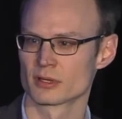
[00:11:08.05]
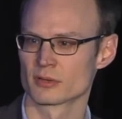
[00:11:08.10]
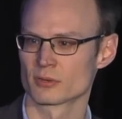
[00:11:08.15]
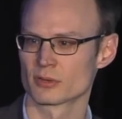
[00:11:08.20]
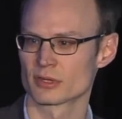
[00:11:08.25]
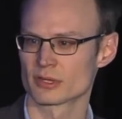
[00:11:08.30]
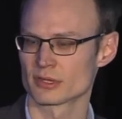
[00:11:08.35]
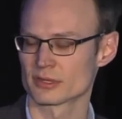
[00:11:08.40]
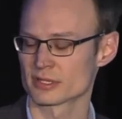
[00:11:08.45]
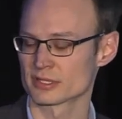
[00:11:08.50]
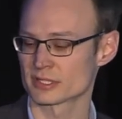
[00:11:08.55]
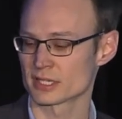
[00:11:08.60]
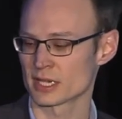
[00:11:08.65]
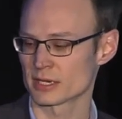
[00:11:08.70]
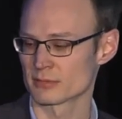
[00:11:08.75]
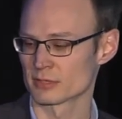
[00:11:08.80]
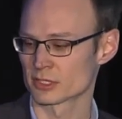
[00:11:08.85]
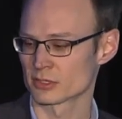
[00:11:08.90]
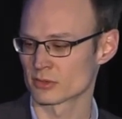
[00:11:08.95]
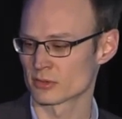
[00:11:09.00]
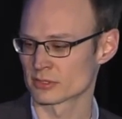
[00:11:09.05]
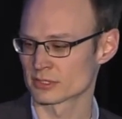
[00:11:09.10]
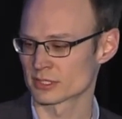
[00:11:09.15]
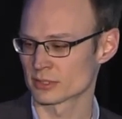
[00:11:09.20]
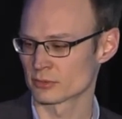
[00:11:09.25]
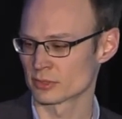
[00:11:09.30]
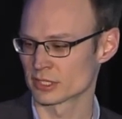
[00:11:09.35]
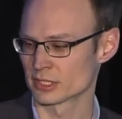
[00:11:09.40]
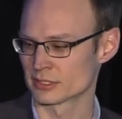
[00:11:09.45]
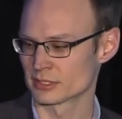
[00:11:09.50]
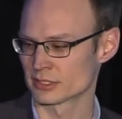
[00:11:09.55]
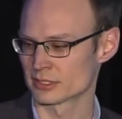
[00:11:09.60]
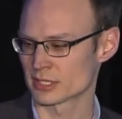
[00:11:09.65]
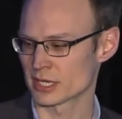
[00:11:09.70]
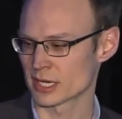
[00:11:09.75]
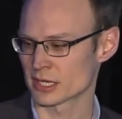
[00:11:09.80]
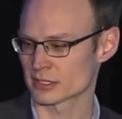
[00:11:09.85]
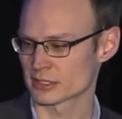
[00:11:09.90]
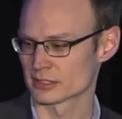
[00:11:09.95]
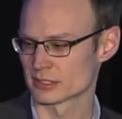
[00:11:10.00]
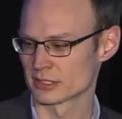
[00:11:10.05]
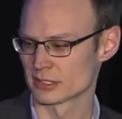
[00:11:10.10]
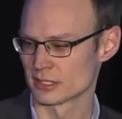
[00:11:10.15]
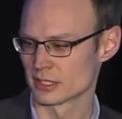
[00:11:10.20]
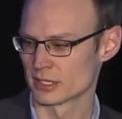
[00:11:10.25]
the sediment cores that we can detect